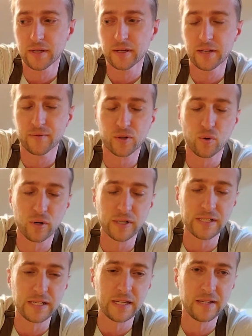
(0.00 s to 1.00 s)
If you're
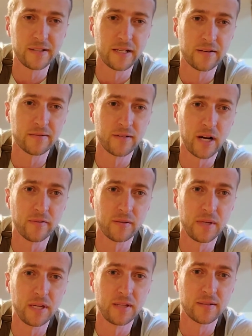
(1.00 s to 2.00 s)
quarantined and you have coffee
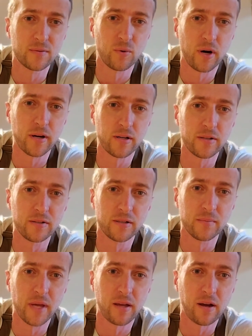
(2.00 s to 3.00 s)
beans and water, you
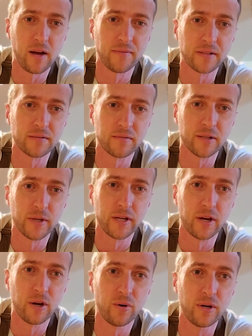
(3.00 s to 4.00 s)
can make coffee. So here we
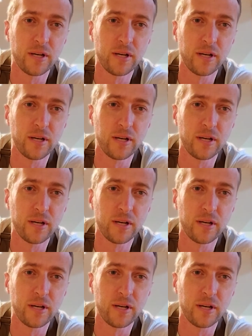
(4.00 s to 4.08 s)
go.